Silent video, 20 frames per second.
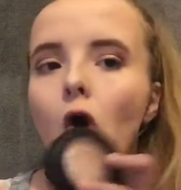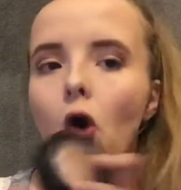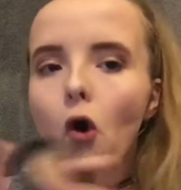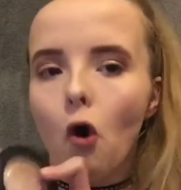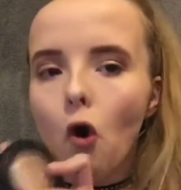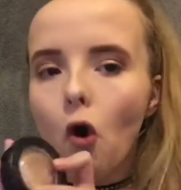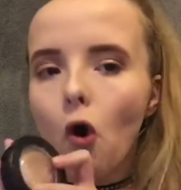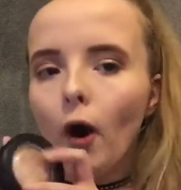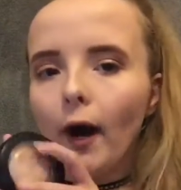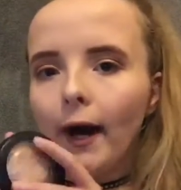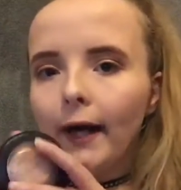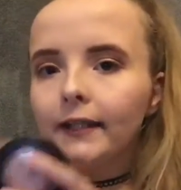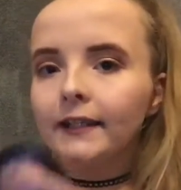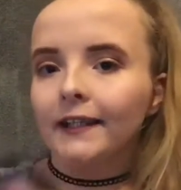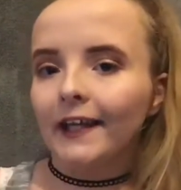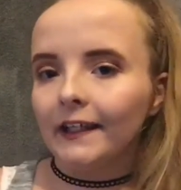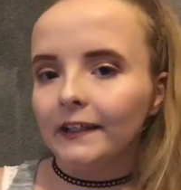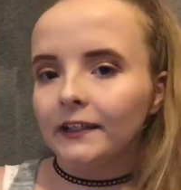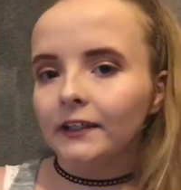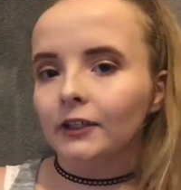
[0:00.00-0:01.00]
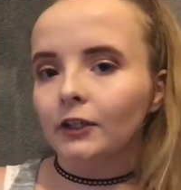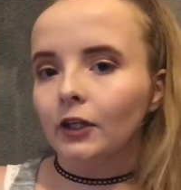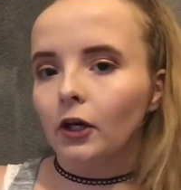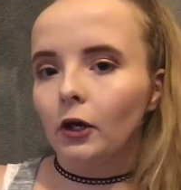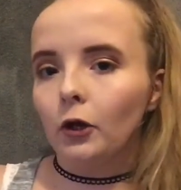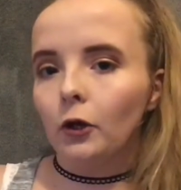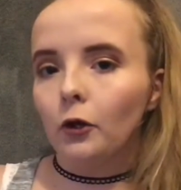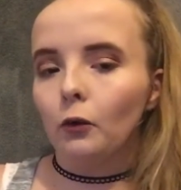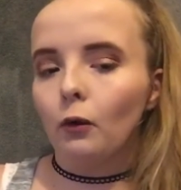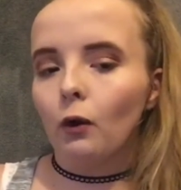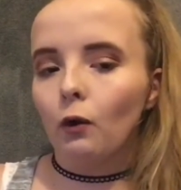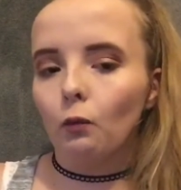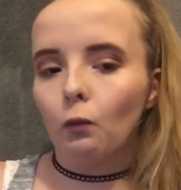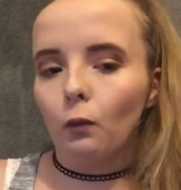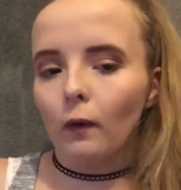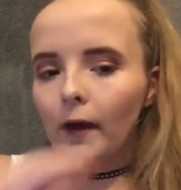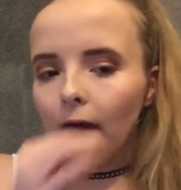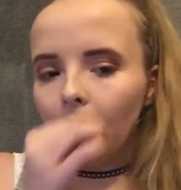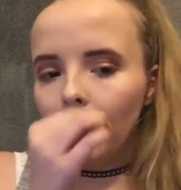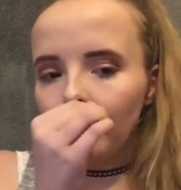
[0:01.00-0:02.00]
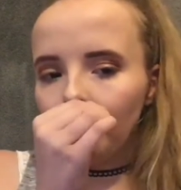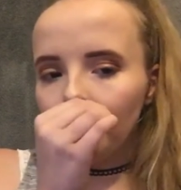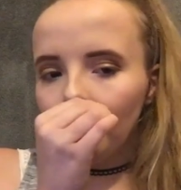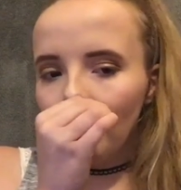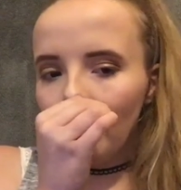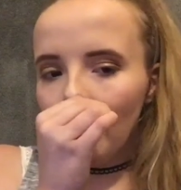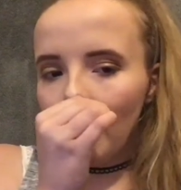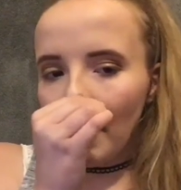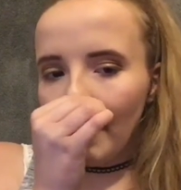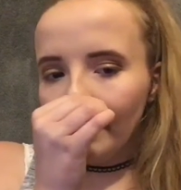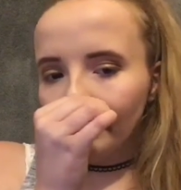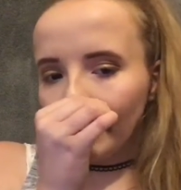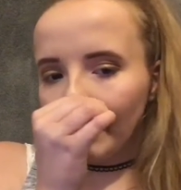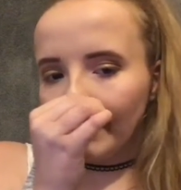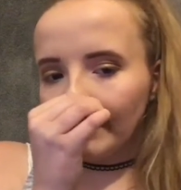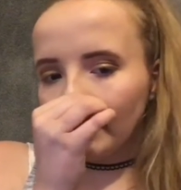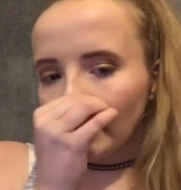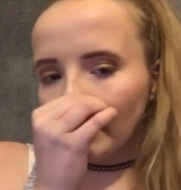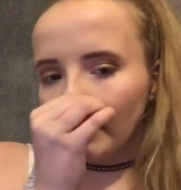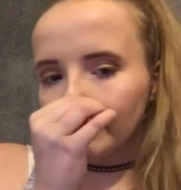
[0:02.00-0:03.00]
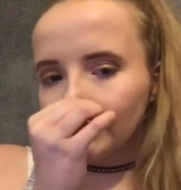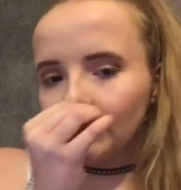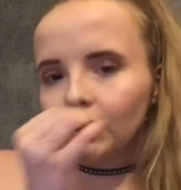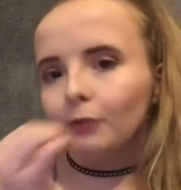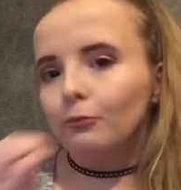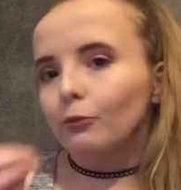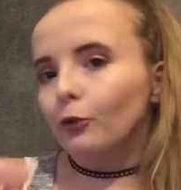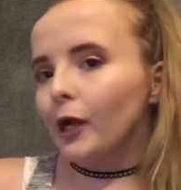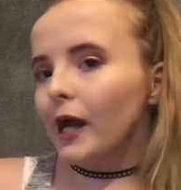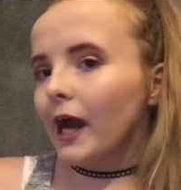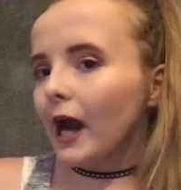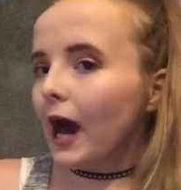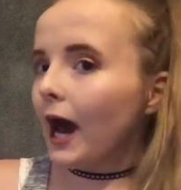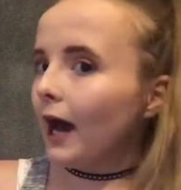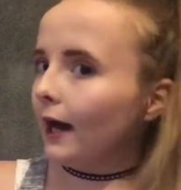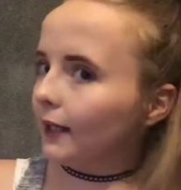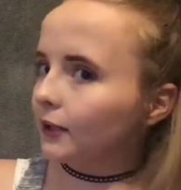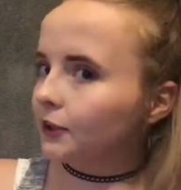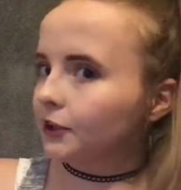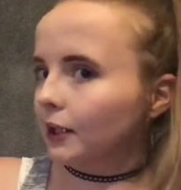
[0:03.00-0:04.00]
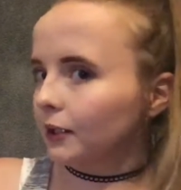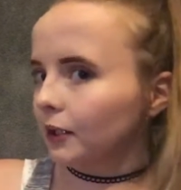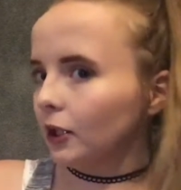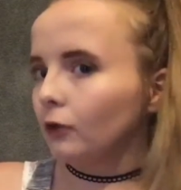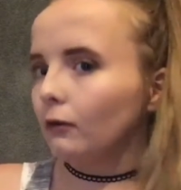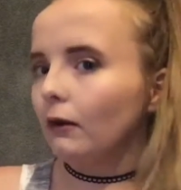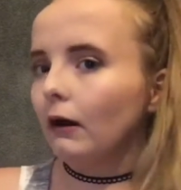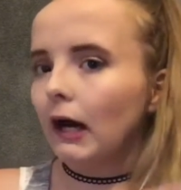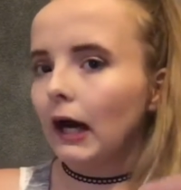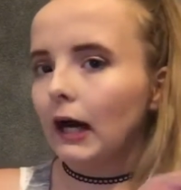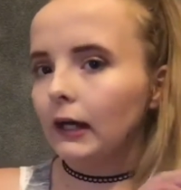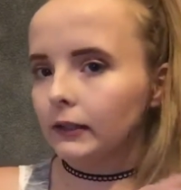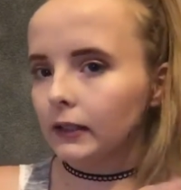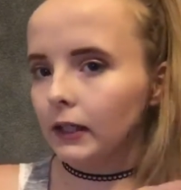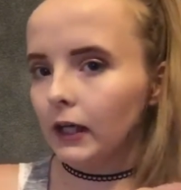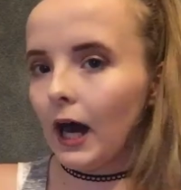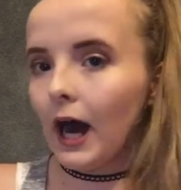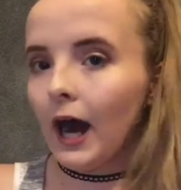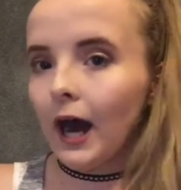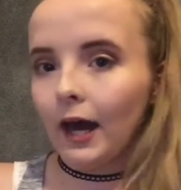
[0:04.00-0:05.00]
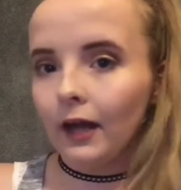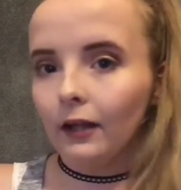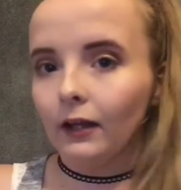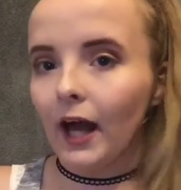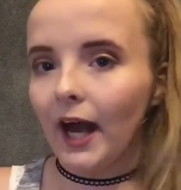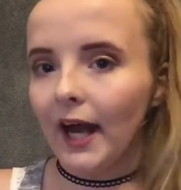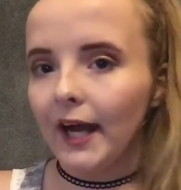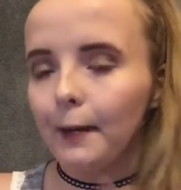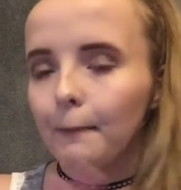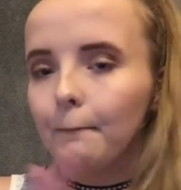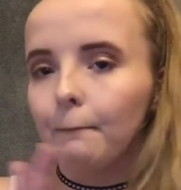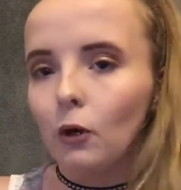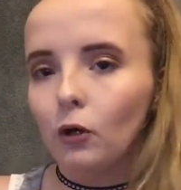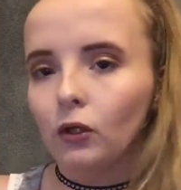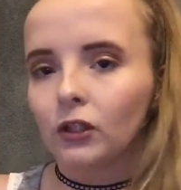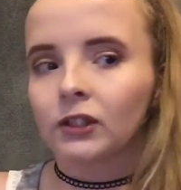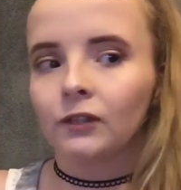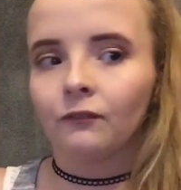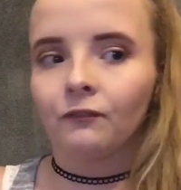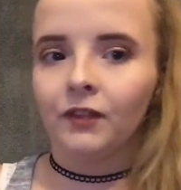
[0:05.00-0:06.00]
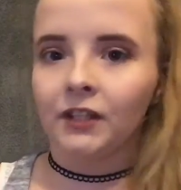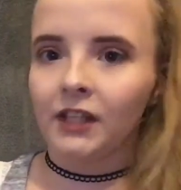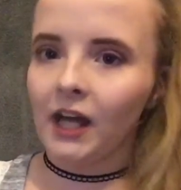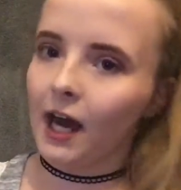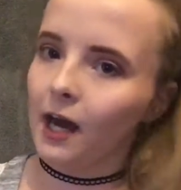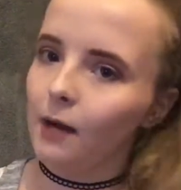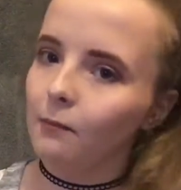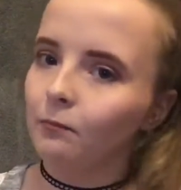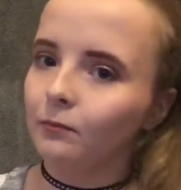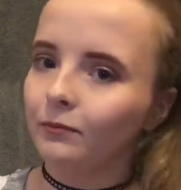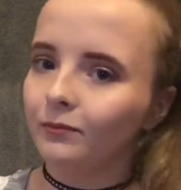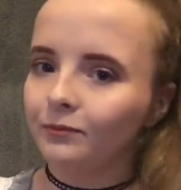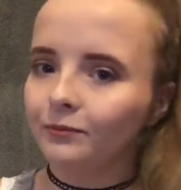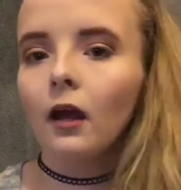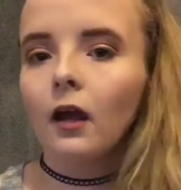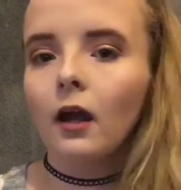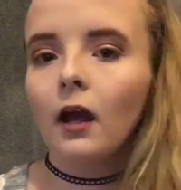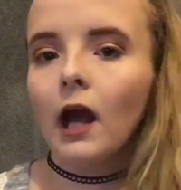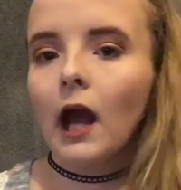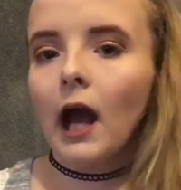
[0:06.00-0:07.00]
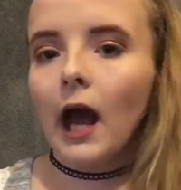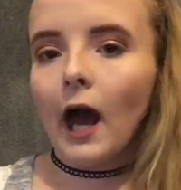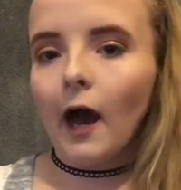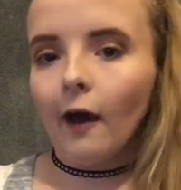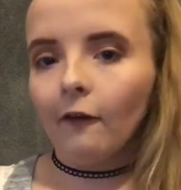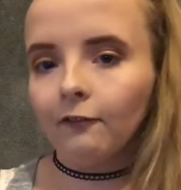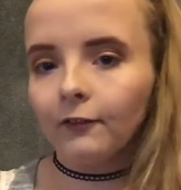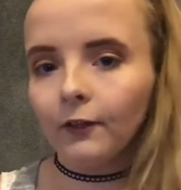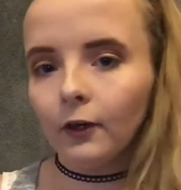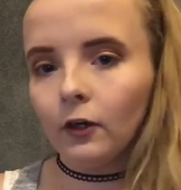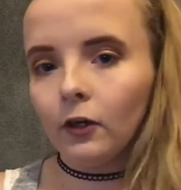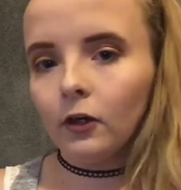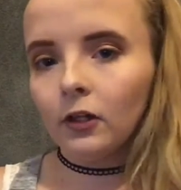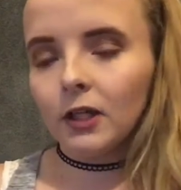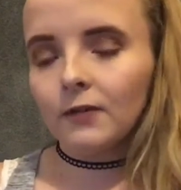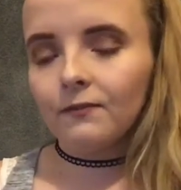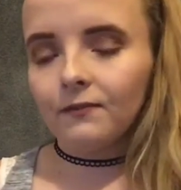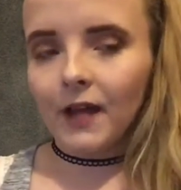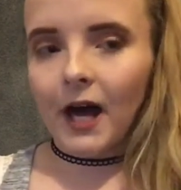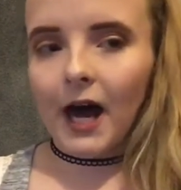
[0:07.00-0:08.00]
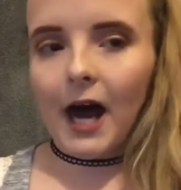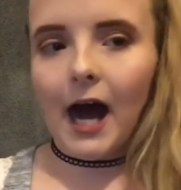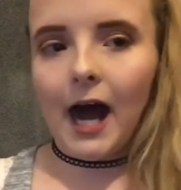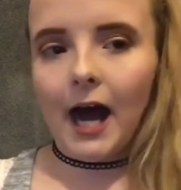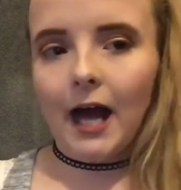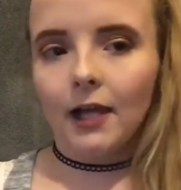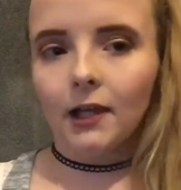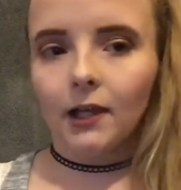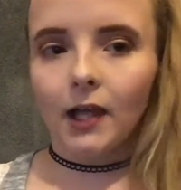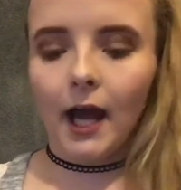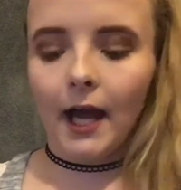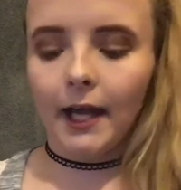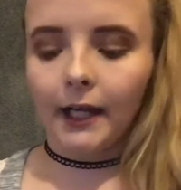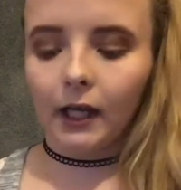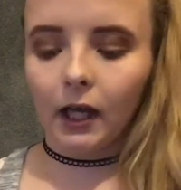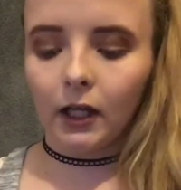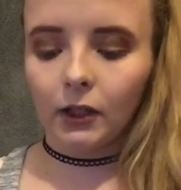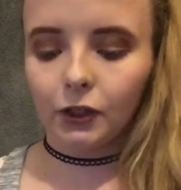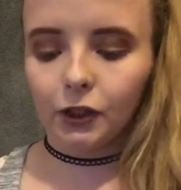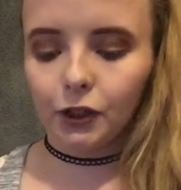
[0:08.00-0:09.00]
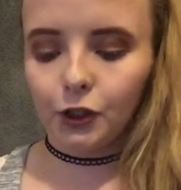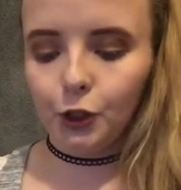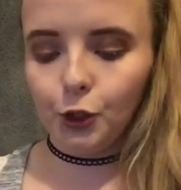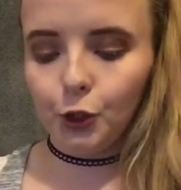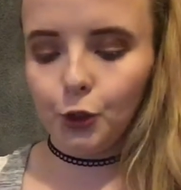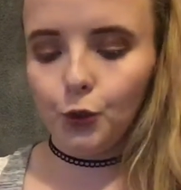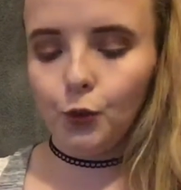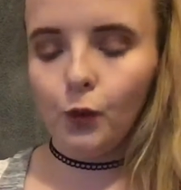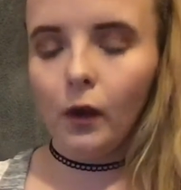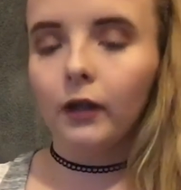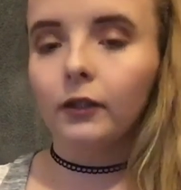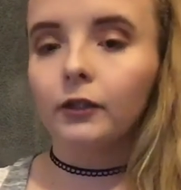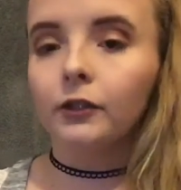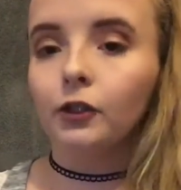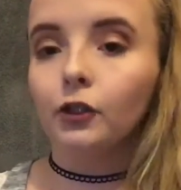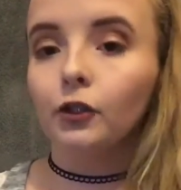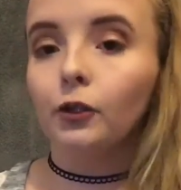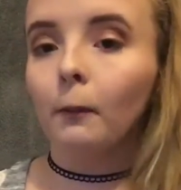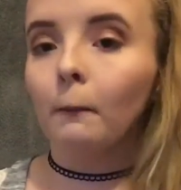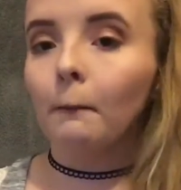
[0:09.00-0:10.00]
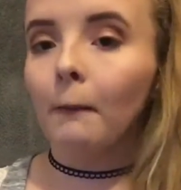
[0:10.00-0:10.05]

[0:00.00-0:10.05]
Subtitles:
or I tend to go with like a shimmery eyeshadow as a highlight most of the time. After all of that, I like to do